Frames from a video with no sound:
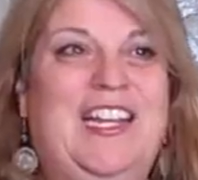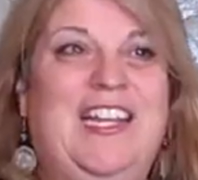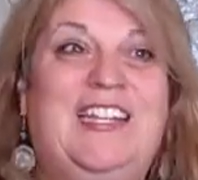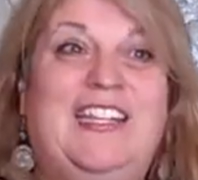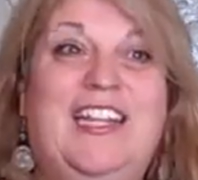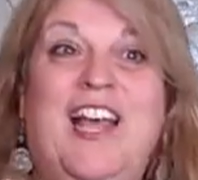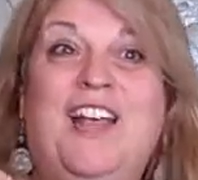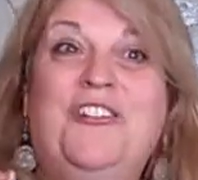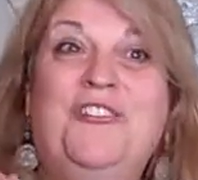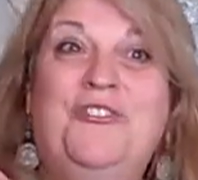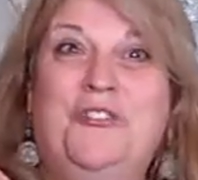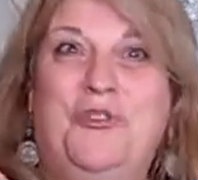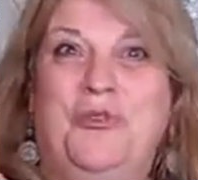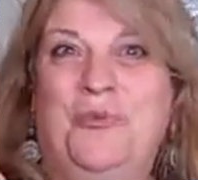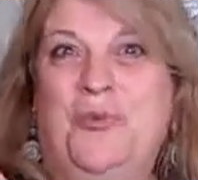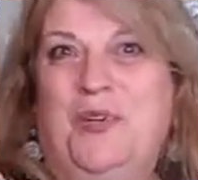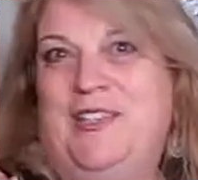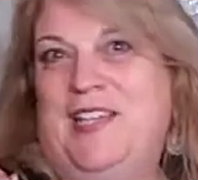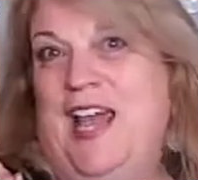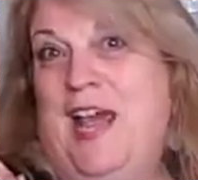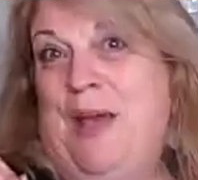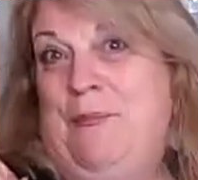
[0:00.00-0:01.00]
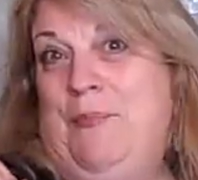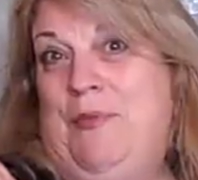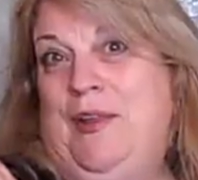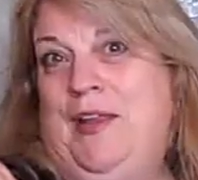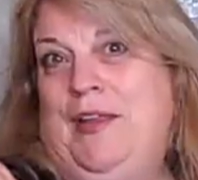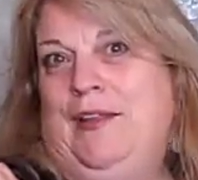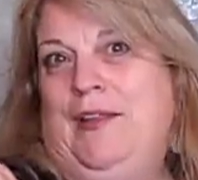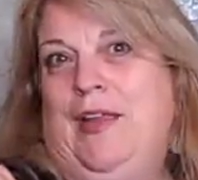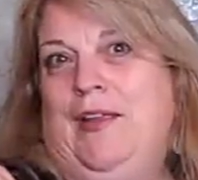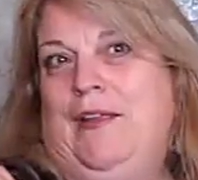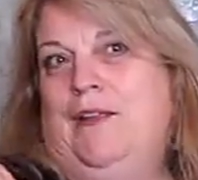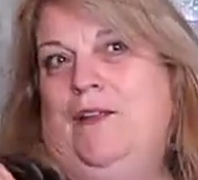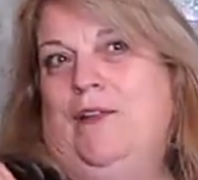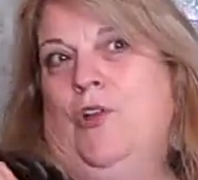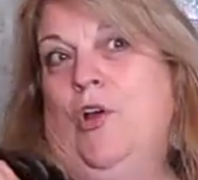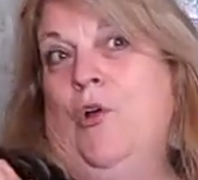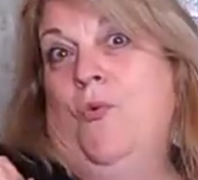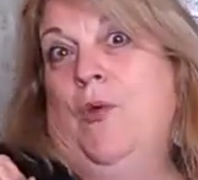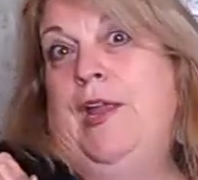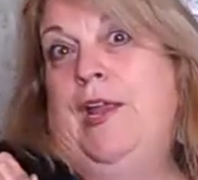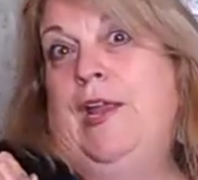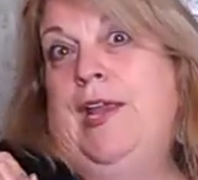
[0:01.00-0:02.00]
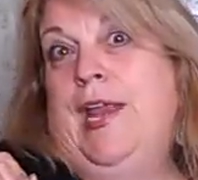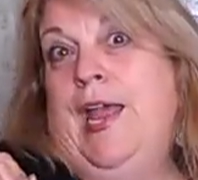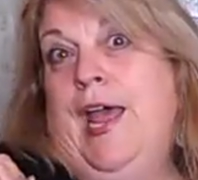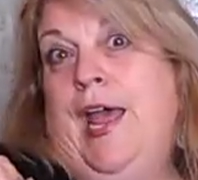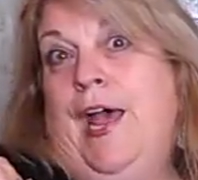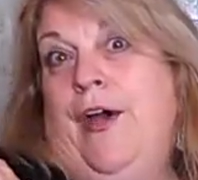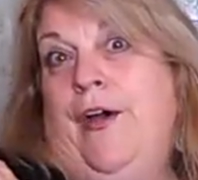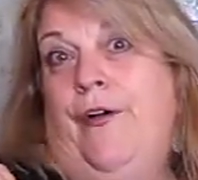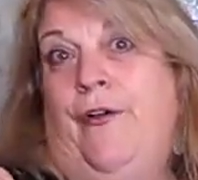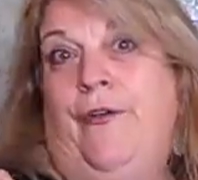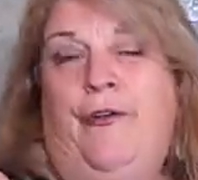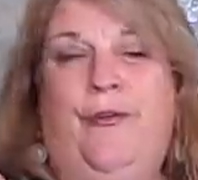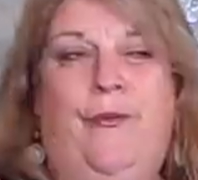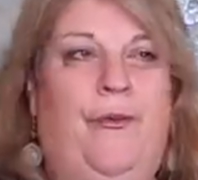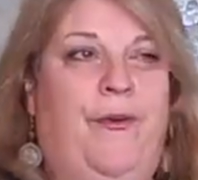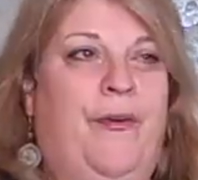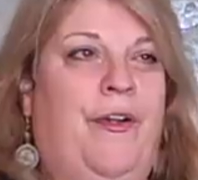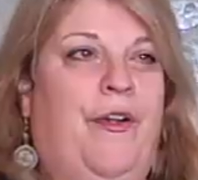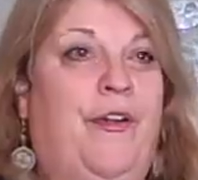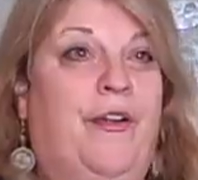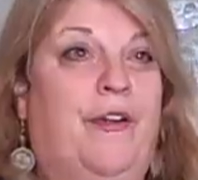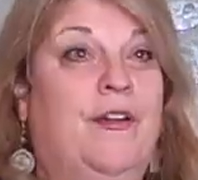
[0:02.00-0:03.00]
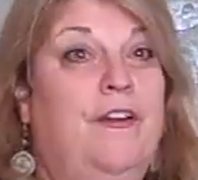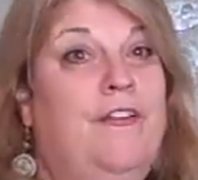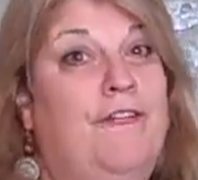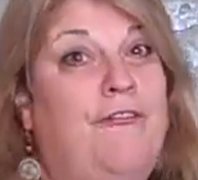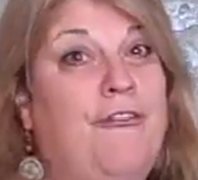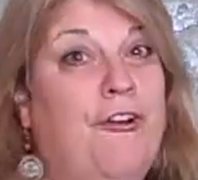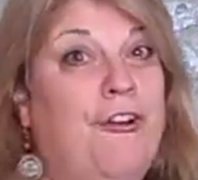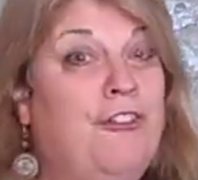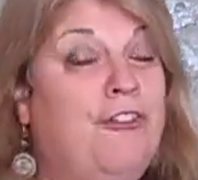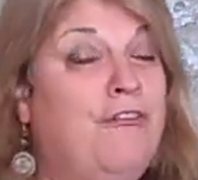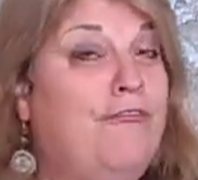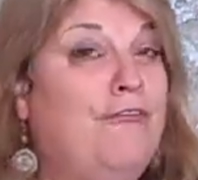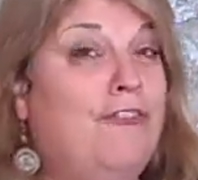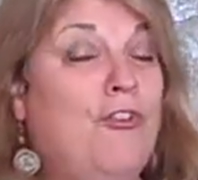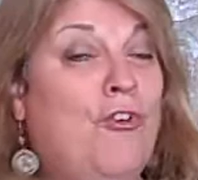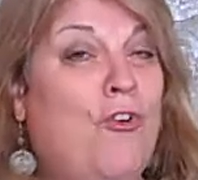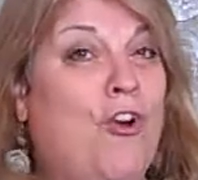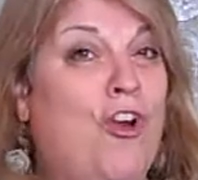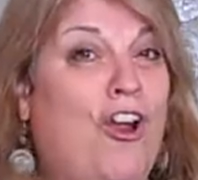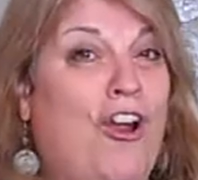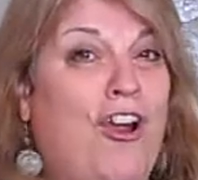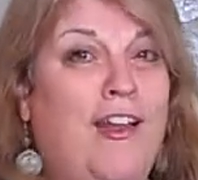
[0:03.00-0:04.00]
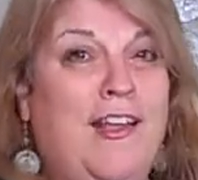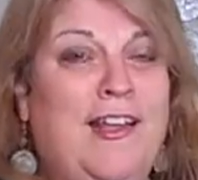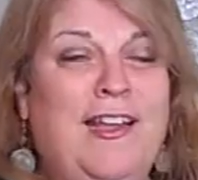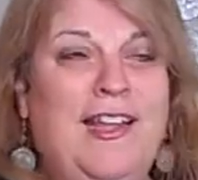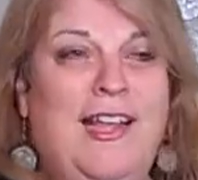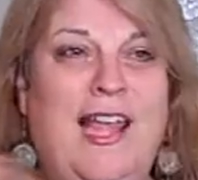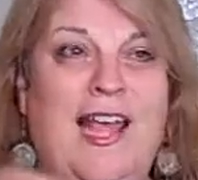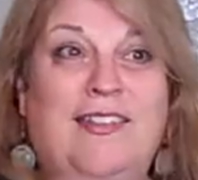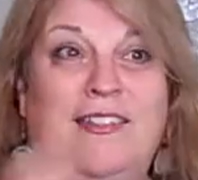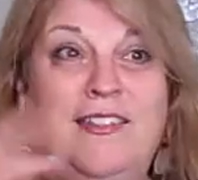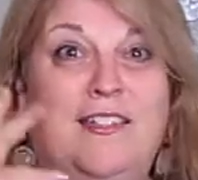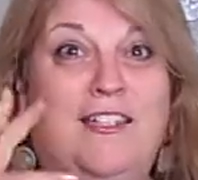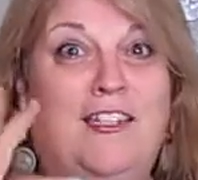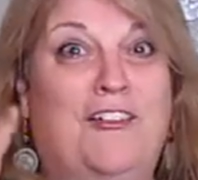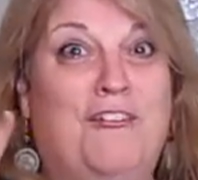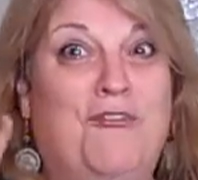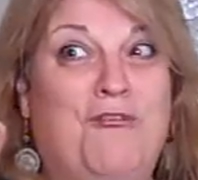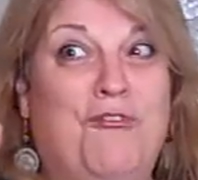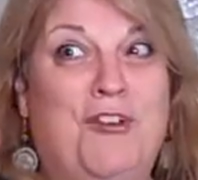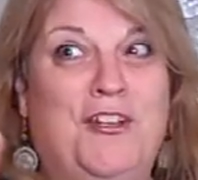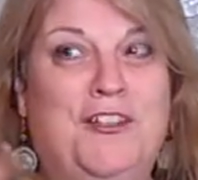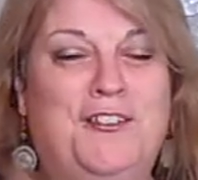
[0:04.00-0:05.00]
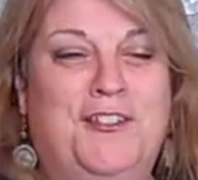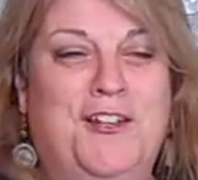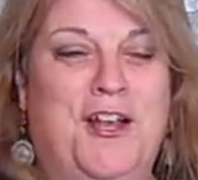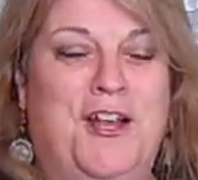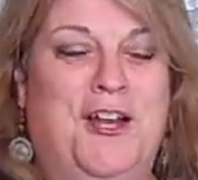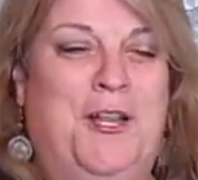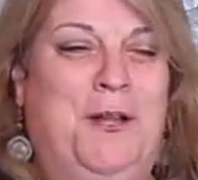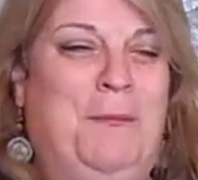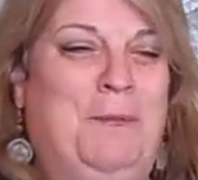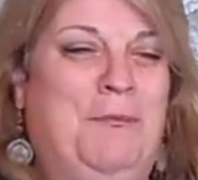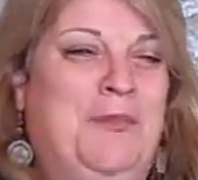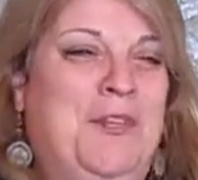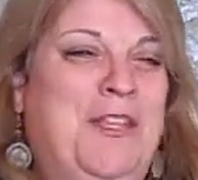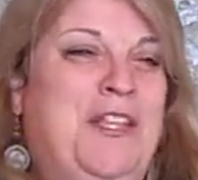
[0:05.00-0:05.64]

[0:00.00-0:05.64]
It tells you what's happening, like going down or fourth floor. It has a little voice on it.